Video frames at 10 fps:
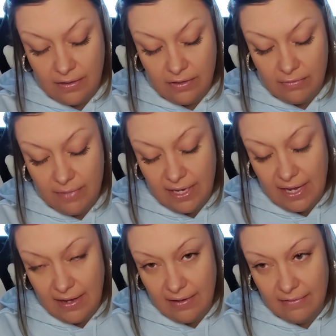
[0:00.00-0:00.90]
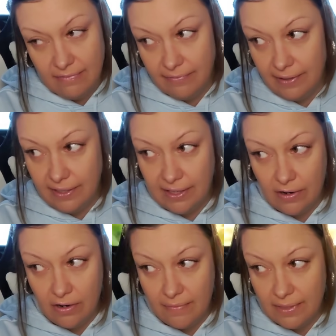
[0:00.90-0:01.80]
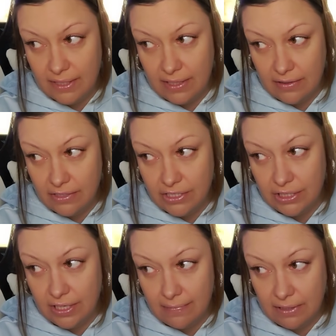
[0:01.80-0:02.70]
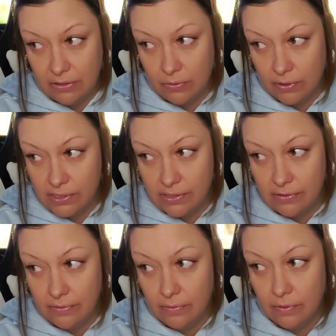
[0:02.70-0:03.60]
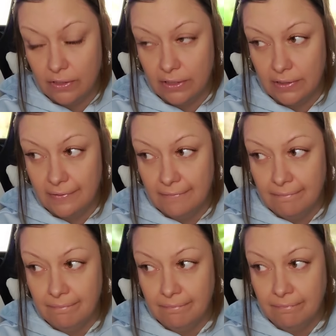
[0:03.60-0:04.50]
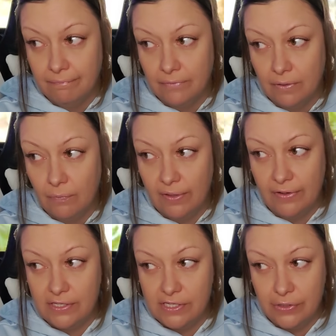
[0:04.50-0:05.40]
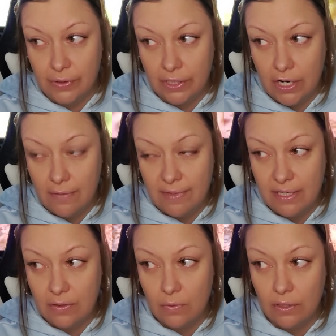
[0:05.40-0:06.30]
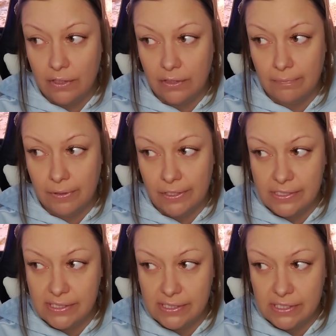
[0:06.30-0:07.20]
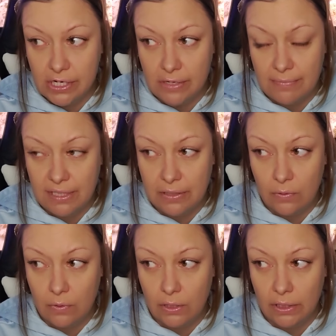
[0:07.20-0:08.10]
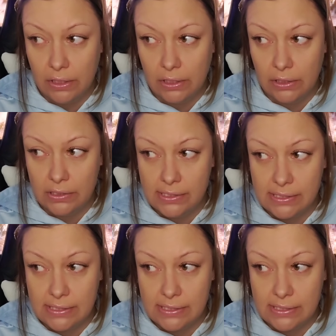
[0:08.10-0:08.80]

You may have like a karmic energy coming towards you, or whether it's your karmic or your person's karmic or